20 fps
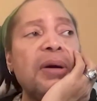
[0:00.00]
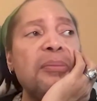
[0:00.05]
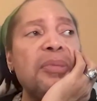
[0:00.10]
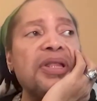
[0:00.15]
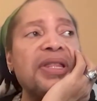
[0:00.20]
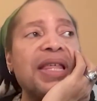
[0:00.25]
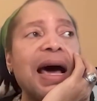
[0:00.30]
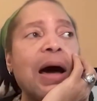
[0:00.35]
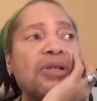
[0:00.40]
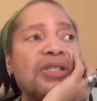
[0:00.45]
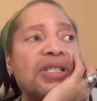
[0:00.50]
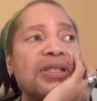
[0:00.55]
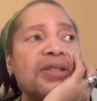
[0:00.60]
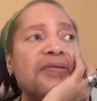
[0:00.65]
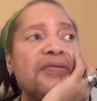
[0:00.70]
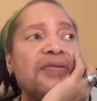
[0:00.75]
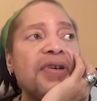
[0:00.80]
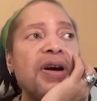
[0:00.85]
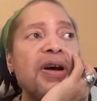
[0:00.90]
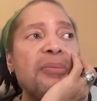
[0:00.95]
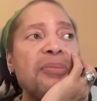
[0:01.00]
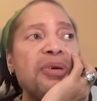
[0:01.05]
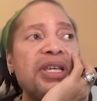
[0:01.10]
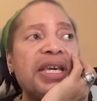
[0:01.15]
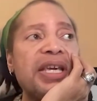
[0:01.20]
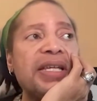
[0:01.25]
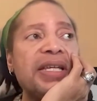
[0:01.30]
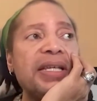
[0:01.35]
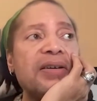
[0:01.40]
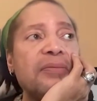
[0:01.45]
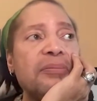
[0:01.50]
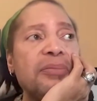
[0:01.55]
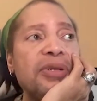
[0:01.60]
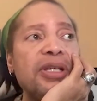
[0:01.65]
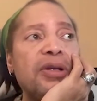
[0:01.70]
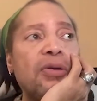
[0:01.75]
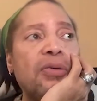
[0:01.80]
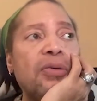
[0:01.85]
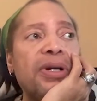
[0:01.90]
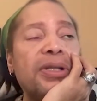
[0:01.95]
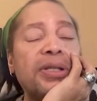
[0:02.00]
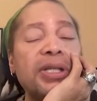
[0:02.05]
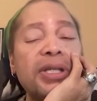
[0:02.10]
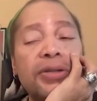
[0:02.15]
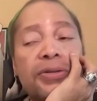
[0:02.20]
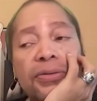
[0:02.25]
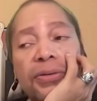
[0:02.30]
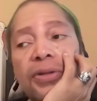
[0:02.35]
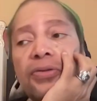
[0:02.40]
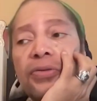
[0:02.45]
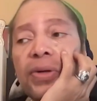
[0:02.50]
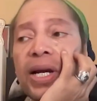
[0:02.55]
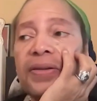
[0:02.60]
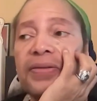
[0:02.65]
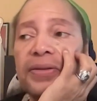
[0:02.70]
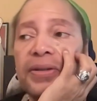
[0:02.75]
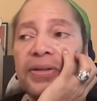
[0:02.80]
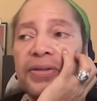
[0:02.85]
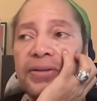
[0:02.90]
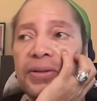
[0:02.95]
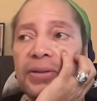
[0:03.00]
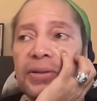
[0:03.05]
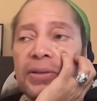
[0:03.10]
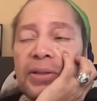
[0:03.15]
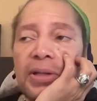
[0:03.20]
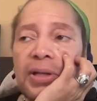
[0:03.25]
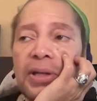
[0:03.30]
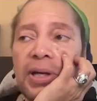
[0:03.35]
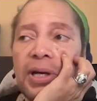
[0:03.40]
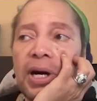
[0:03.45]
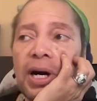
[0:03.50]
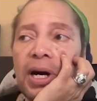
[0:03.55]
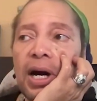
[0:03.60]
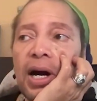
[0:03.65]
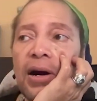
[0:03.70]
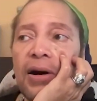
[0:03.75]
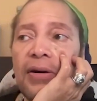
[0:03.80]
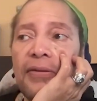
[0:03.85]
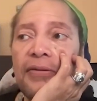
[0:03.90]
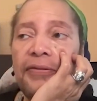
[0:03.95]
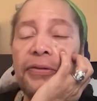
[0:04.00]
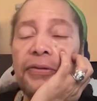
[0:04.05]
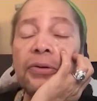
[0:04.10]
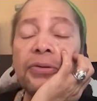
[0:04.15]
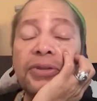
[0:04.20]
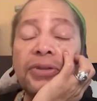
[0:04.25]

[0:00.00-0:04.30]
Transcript: but that was in the very beginning of me going into the transition full